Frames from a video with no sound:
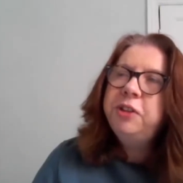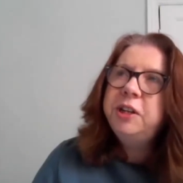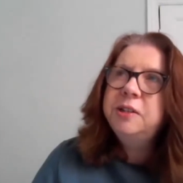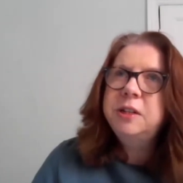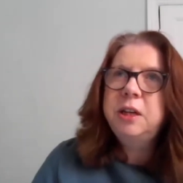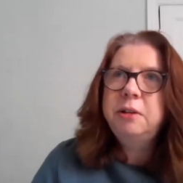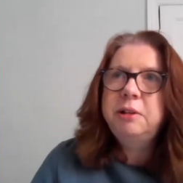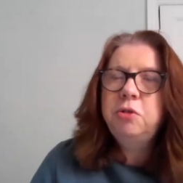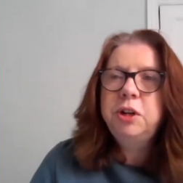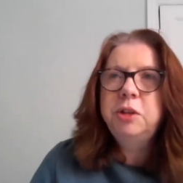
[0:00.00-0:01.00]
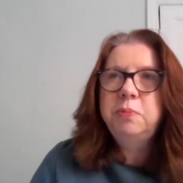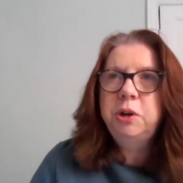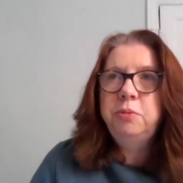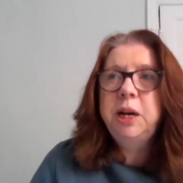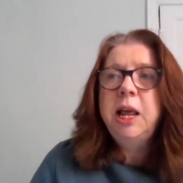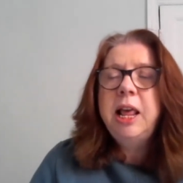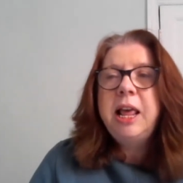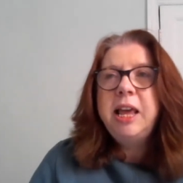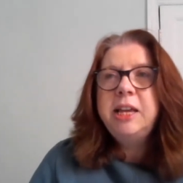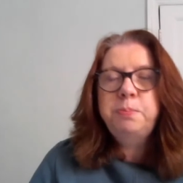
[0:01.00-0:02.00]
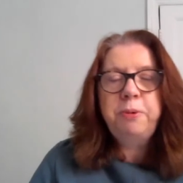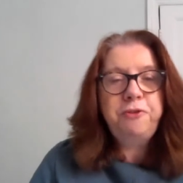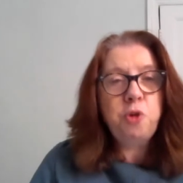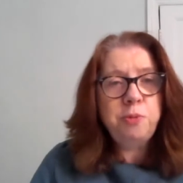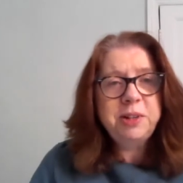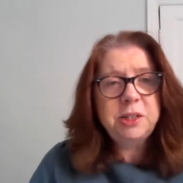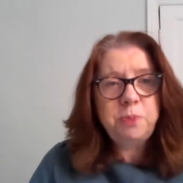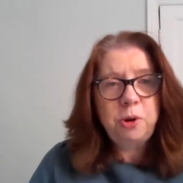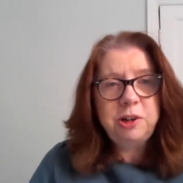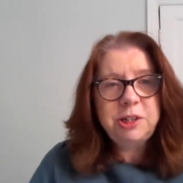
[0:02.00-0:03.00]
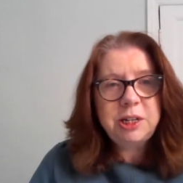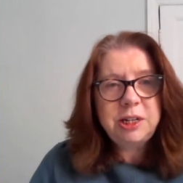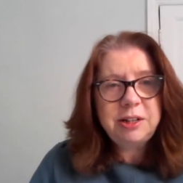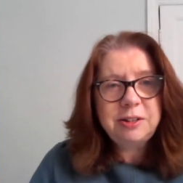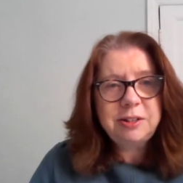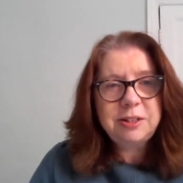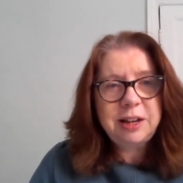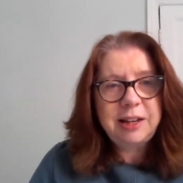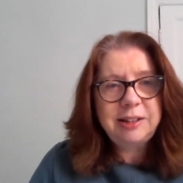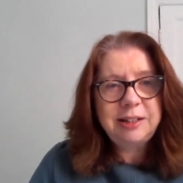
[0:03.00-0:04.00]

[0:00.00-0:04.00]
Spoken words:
of things that are going on at the moment is performance politics. And